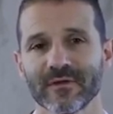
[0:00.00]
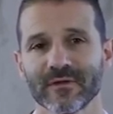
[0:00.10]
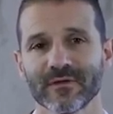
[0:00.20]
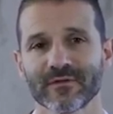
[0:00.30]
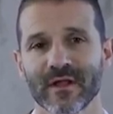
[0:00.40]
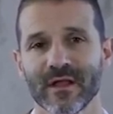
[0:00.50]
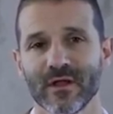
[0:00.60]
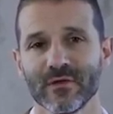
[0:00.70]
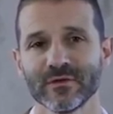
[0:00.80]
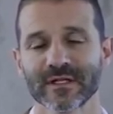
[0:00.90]
is
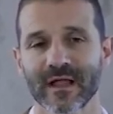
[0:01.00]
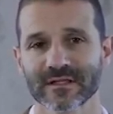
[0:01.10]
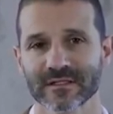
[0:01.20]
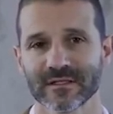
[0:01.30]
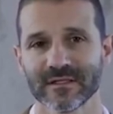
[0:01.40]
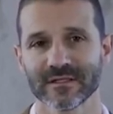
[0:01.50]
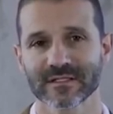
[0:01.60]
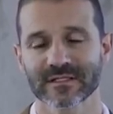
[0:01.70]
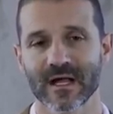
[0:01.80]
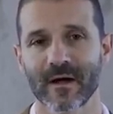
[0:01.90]
utilizing
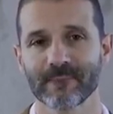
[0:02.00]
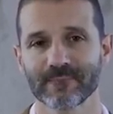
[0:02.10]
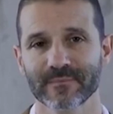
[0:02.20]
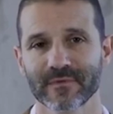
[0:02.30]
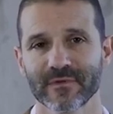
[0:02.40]
these um,